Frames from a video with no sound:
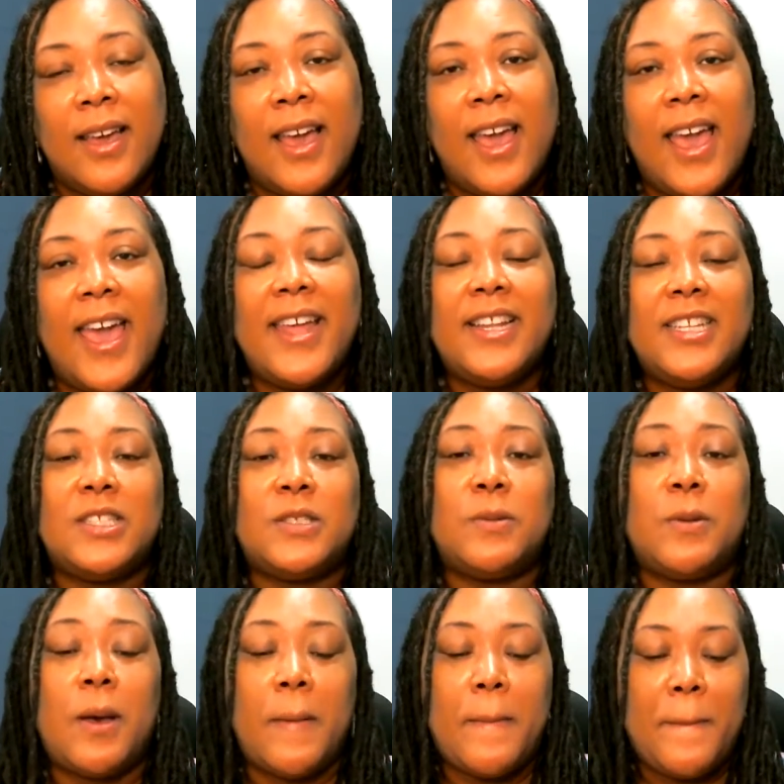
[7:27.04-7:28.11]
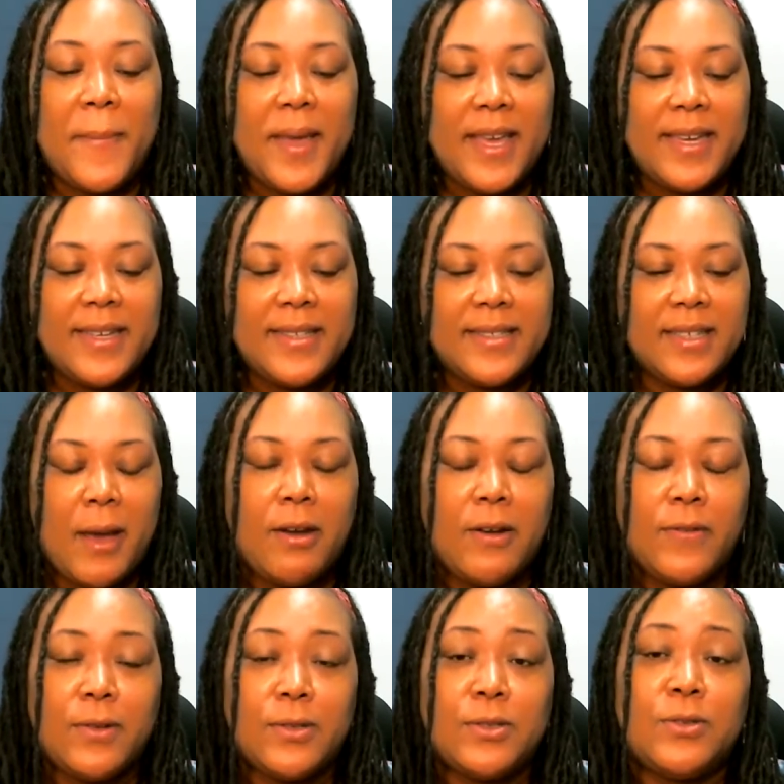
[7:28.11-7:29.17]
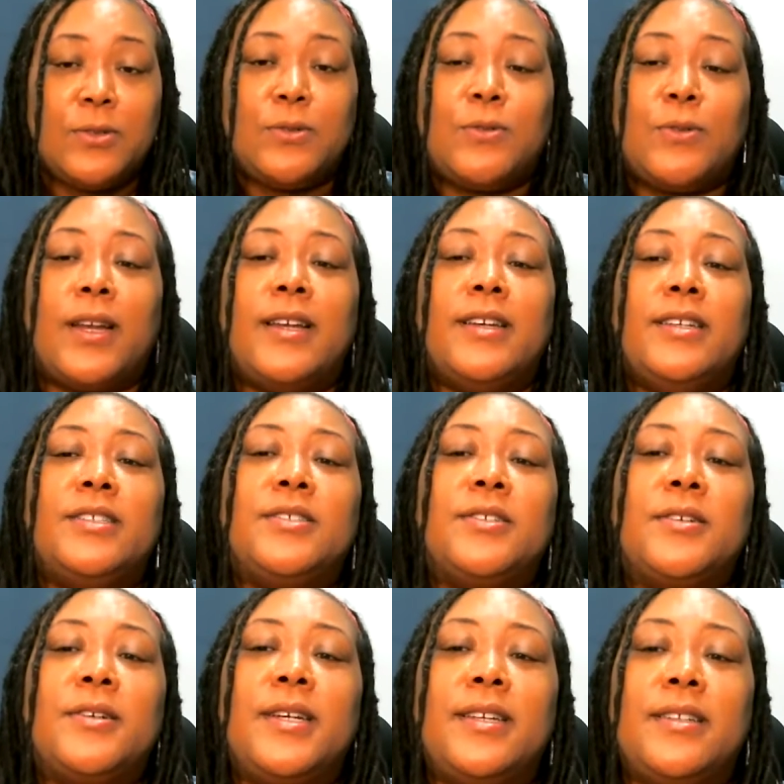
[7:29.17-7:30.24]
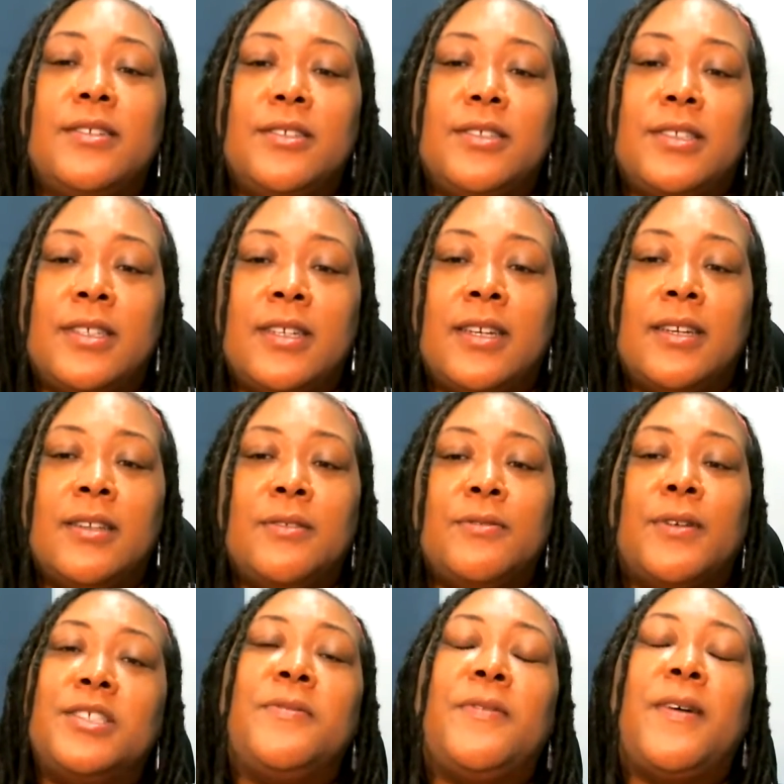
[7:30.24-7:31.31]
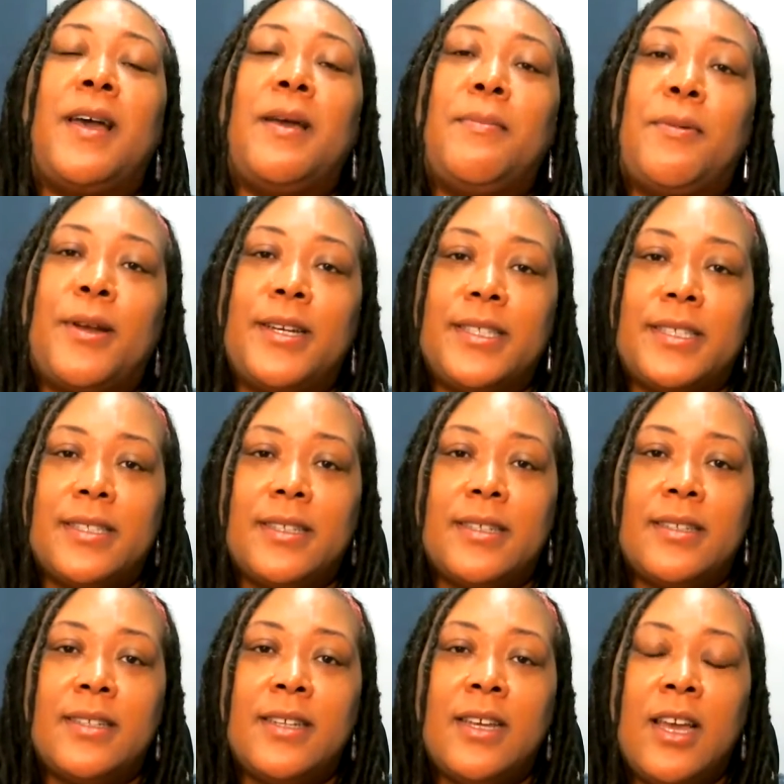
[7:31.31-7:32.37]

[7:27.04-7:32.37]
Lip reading: And it's amazing and powerful to raise your energy and raise your vibration.